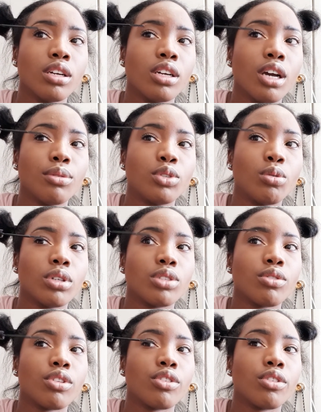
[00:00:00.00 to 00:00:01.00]
up to us
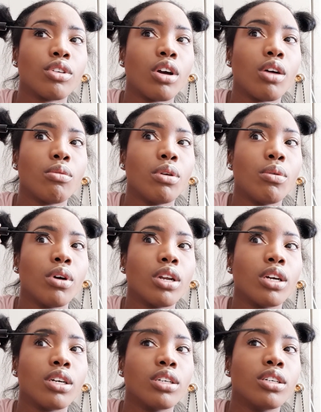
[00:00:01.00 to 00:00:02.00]
whether or not we want
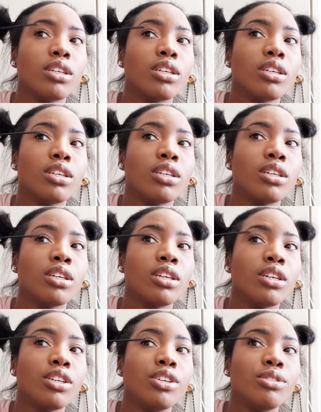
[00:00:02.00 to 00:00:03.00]
to
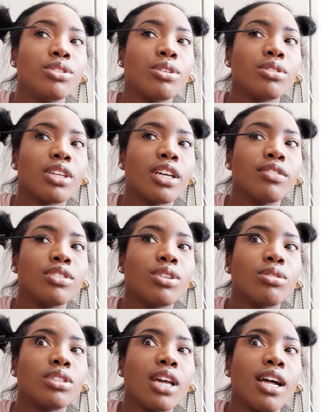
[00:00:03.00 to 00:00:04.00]
use those gifts, those
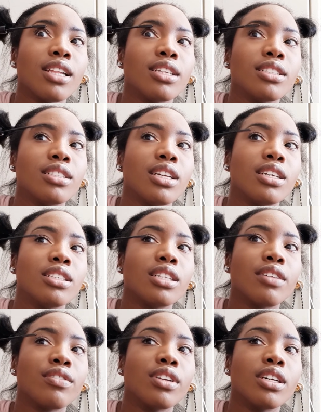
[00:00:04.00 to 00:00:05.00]
talents that he's
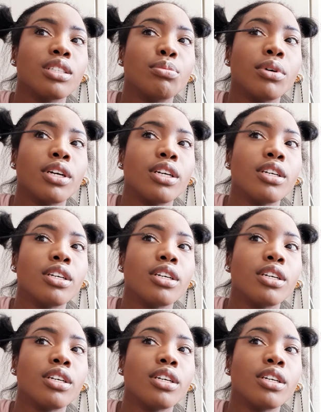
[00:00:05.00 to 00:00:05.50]
given us. But,